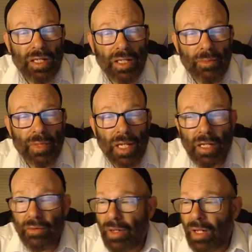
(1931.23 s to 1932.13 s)
some kind
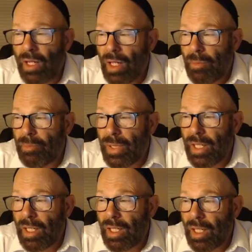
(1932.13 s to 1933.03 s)
of a
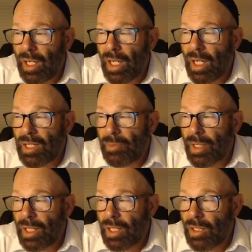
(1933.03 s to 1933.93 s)
big
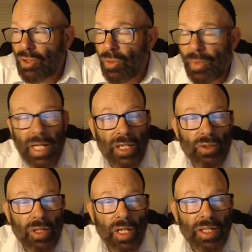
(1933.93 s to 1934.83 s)
cosmic
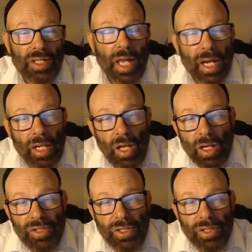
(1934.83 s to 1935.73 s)
supernatural Santa
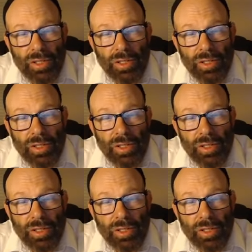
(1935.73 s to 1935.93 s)
Claus.